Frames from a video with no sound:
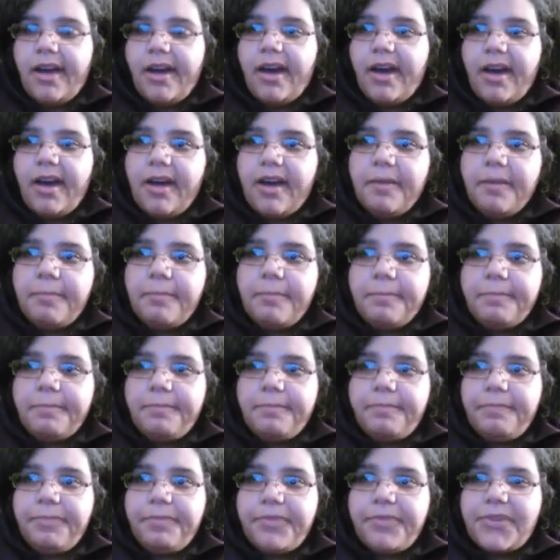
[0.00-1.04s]

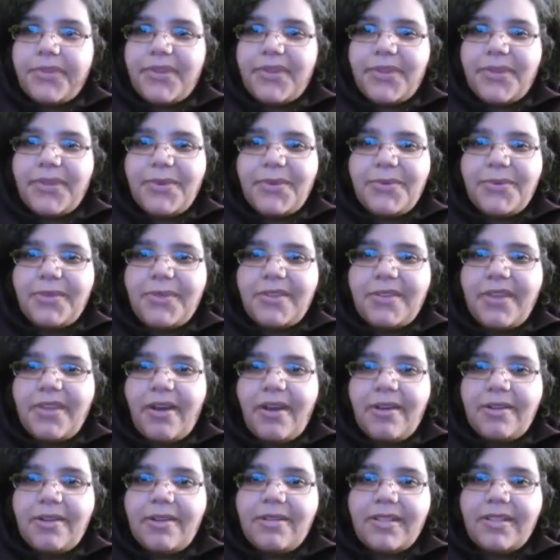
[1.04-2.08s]
So it's
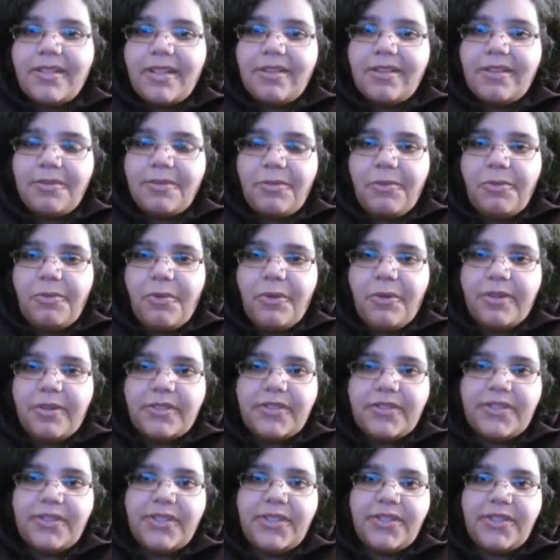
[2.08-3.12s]
hard to get the
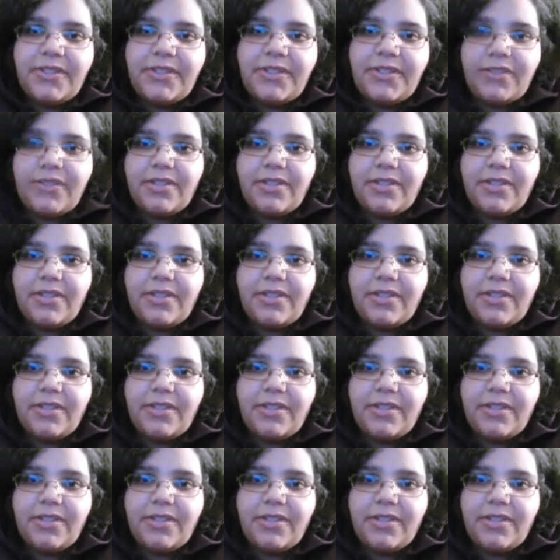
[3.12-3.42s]
rewards.